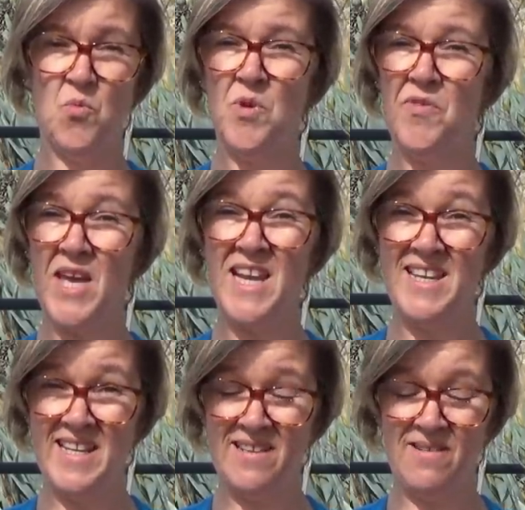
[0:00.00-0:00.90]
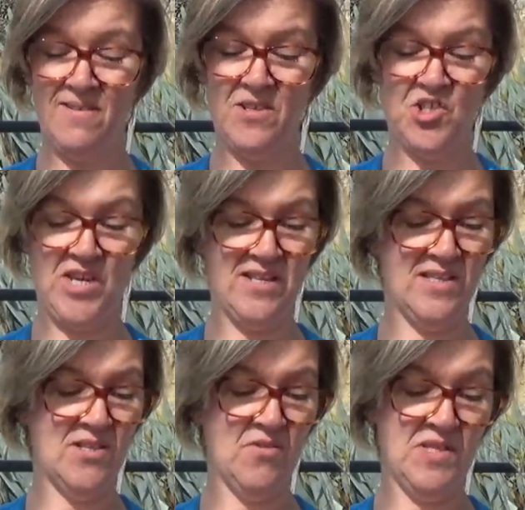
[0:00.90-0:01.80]
with little
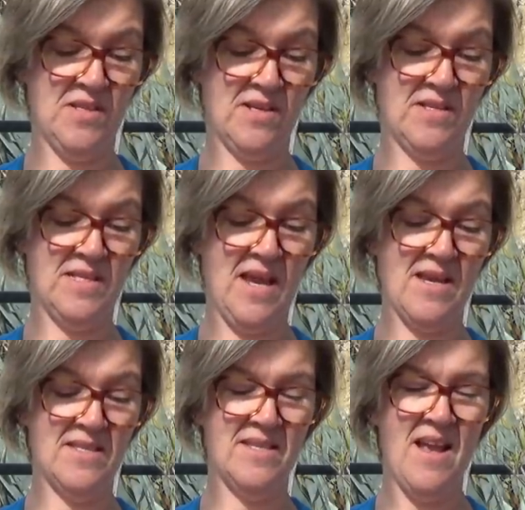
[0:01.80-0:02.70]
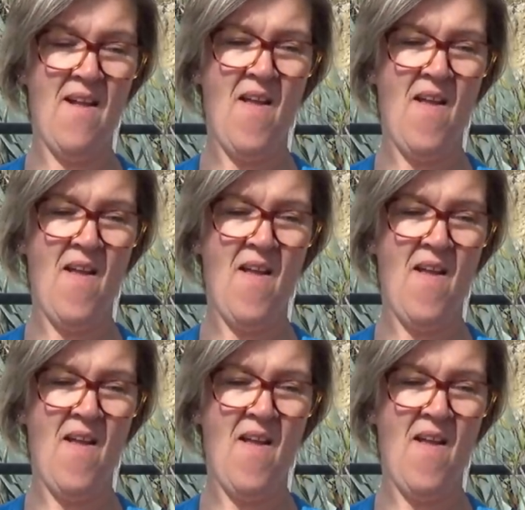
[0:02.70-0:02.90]
chance of success,